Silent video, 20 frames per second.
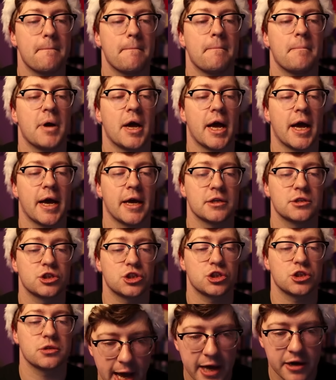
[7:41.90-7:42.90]

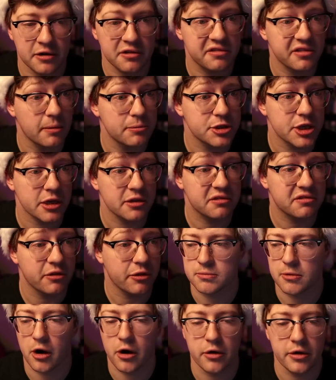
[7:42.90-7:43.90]
match pattern subjects,
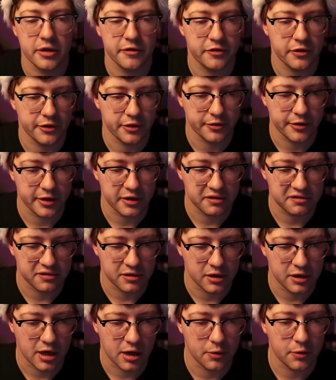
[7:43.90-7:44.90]
which I'm already feeling like is
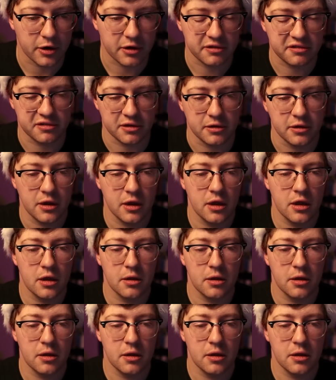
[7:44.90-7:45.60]
gonna not work. Let's see.